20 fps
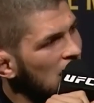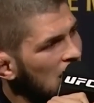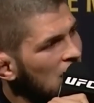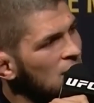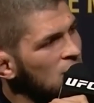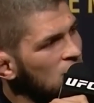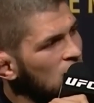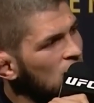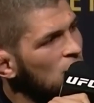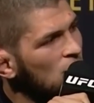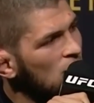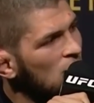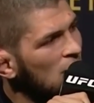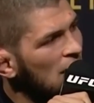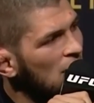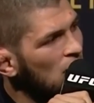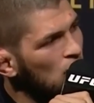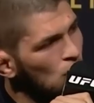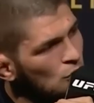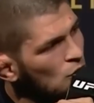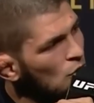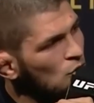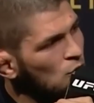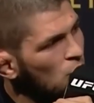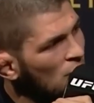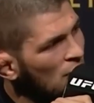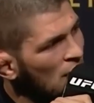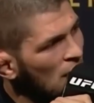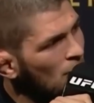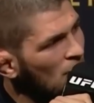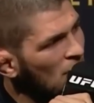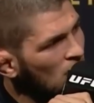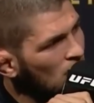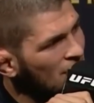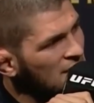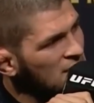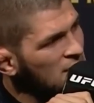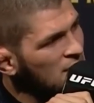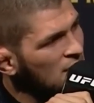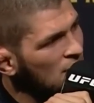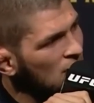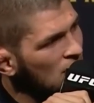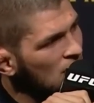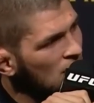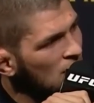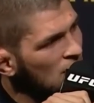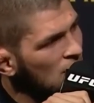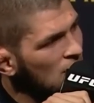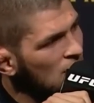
Honestly, you lie. You don't worry about my skill.